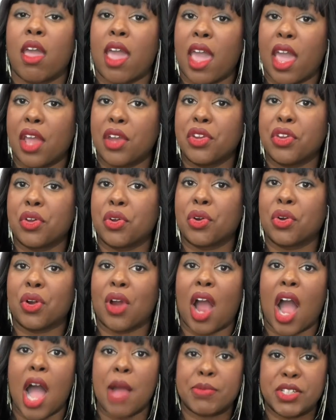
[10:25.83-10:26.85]
and
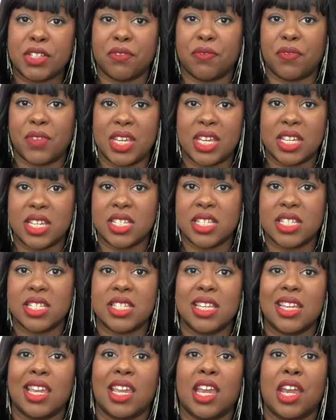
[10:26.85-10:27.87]
your option fees
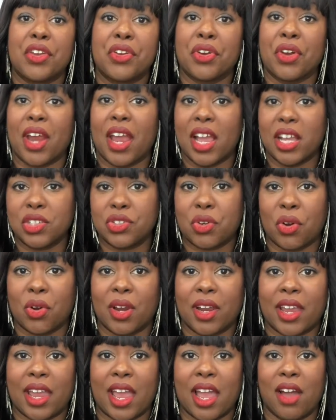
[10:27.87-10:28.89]
in your
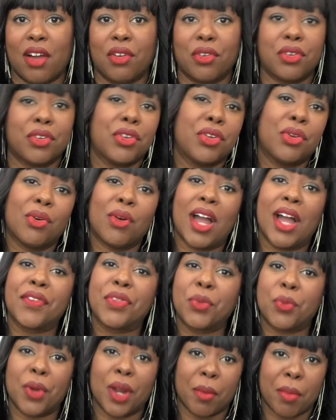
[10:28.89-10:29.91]
escrow account, you don't have
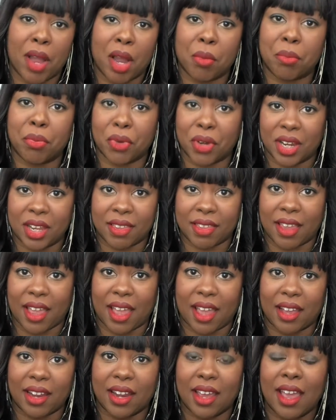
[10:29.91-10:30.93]
to worry about bringing
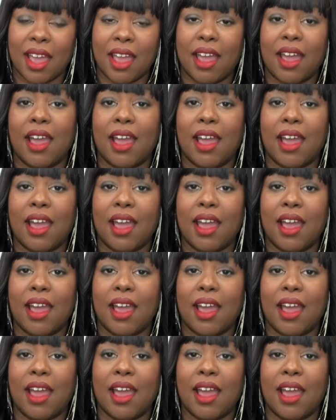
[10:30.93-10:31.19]
that.